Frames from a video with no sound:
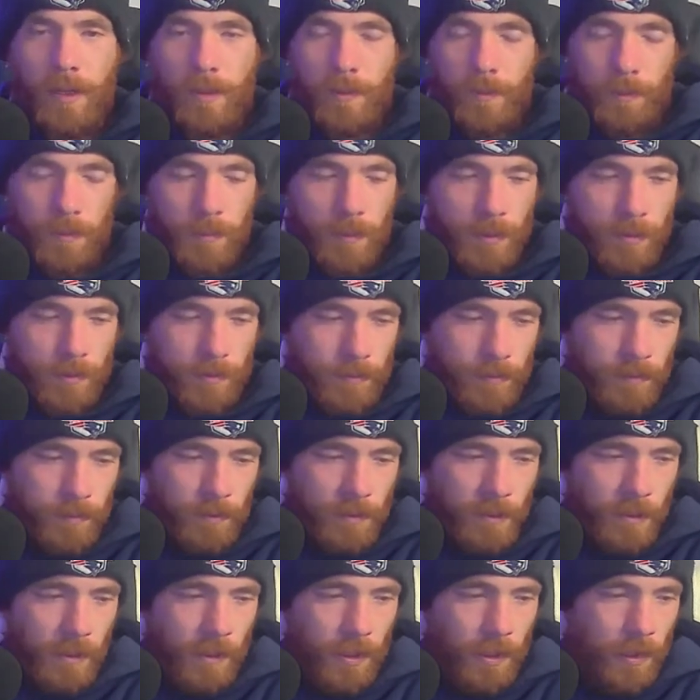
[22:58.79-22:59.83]
And
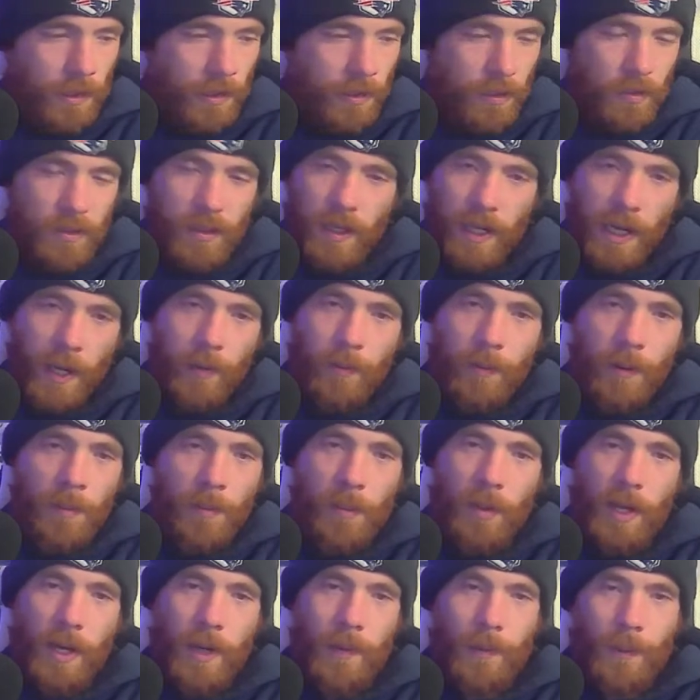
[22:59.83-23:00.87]
I
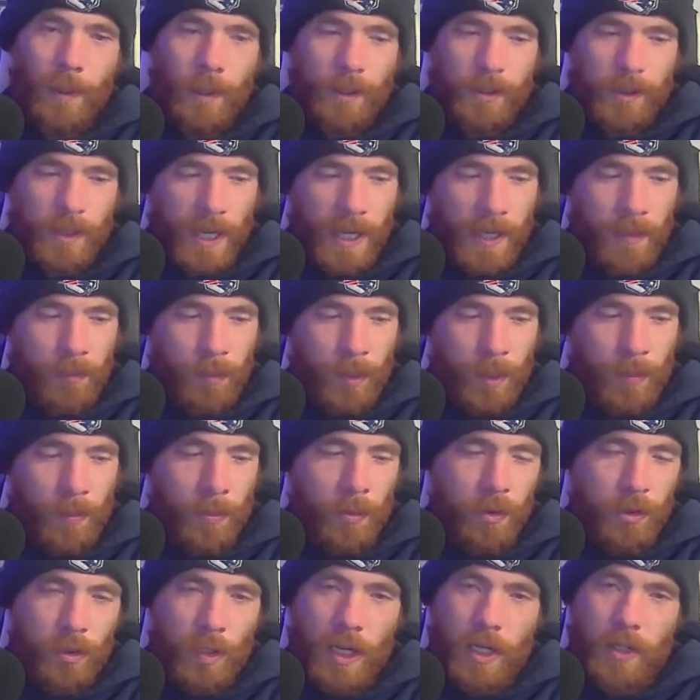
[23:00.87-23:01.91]
remember that one time
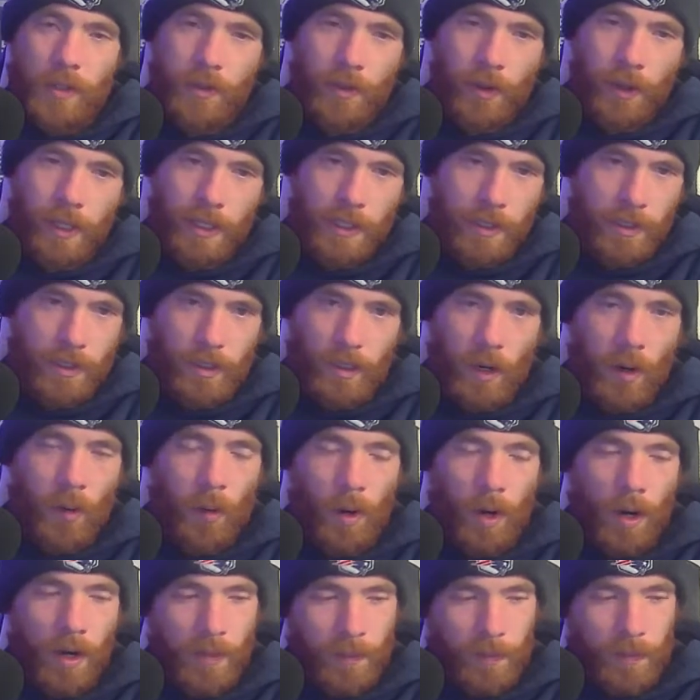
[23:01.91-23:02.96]
people tried to like
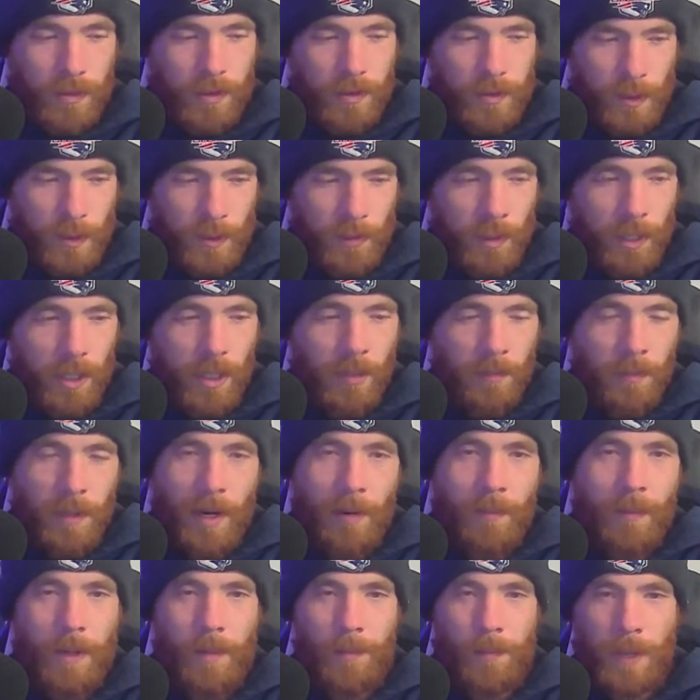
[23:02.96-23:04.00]
go off and see like
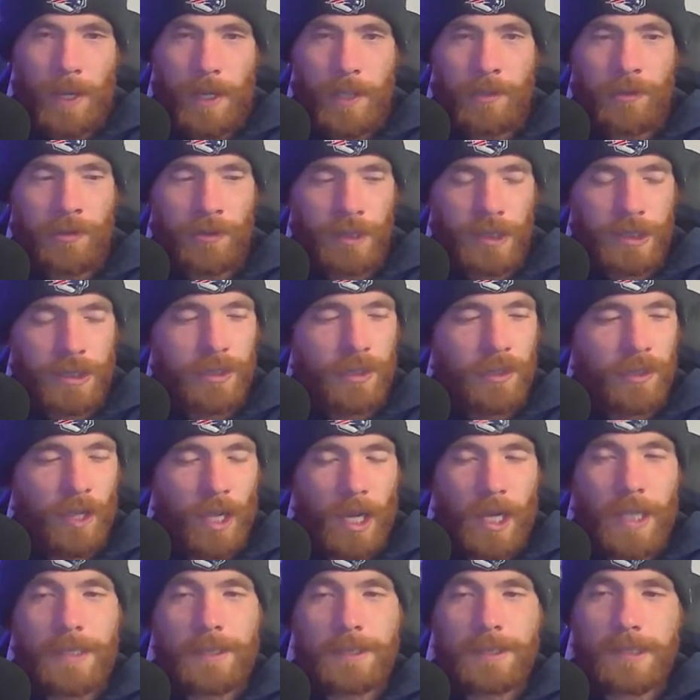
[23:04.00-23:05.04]
about my Patriots and
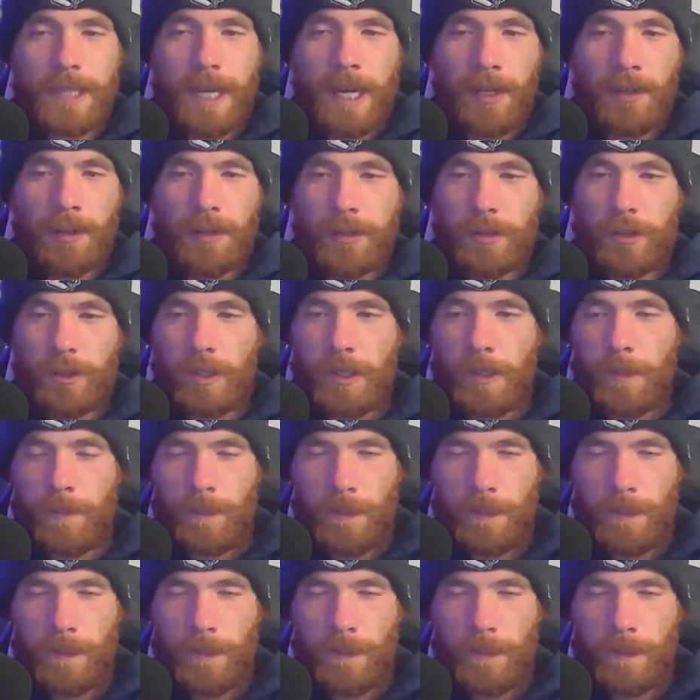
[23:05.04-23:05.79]
Lions knowledge.